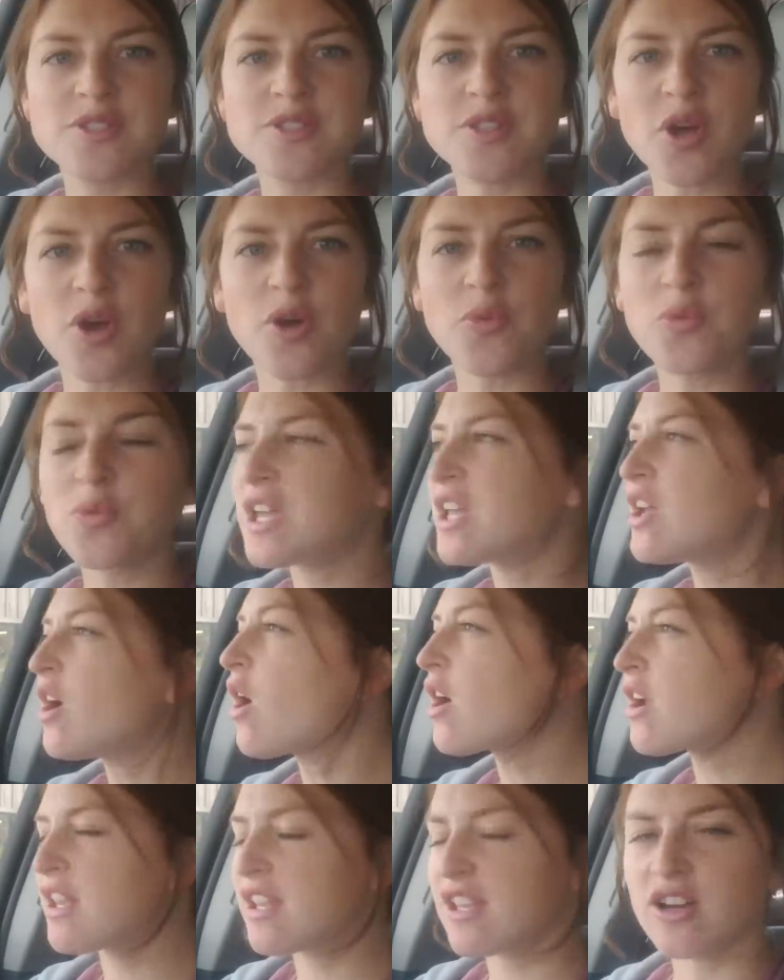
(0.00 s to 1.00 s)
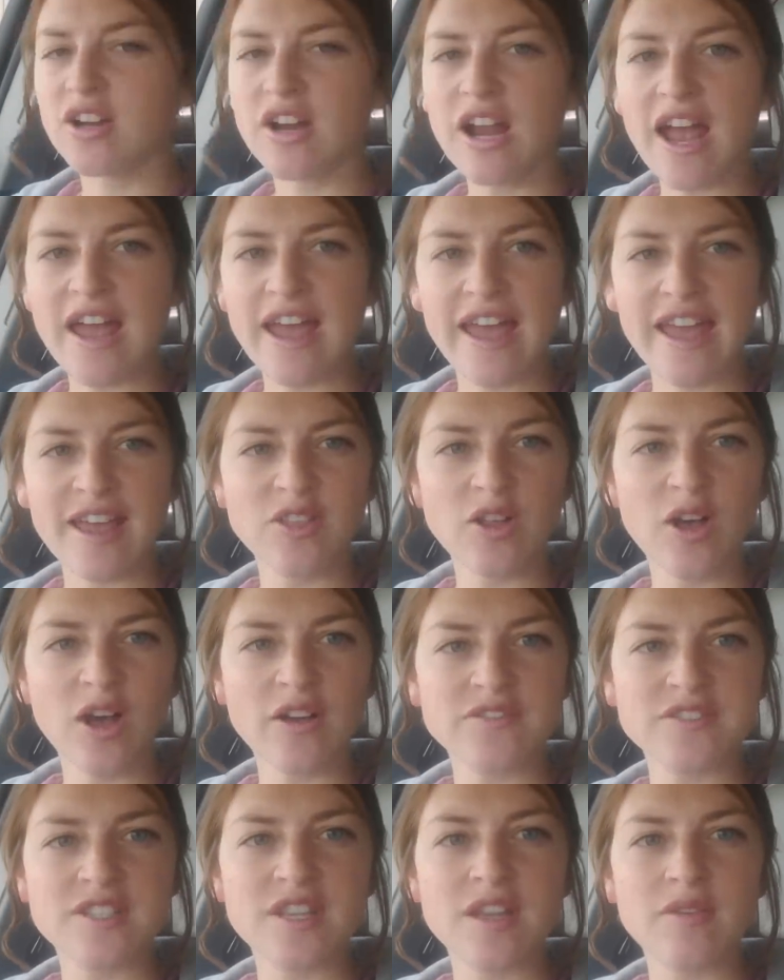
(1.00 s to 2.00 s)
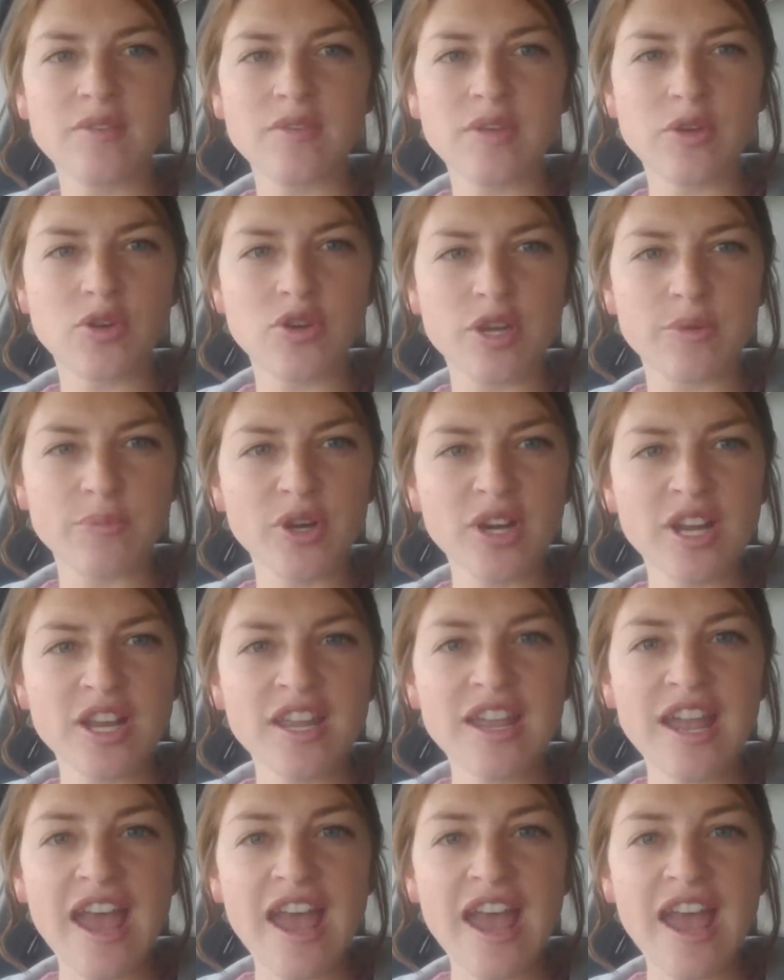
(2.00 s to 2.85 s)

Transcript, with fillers: So we are here at Hayloft Creamery.